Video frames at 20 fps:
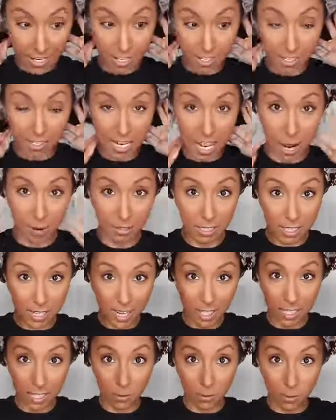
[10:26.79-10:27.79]
So now it's
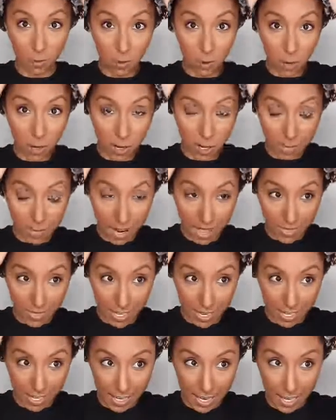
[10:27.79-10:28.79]
nice and warm, and
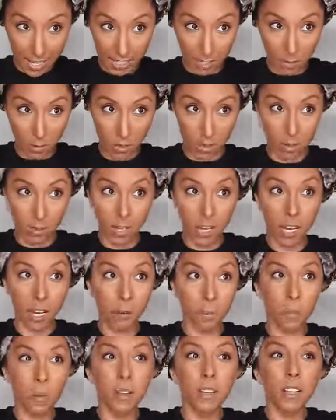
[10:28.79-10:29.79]
that heat is going to
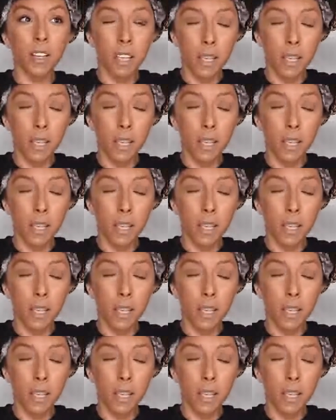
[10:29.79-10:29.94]
help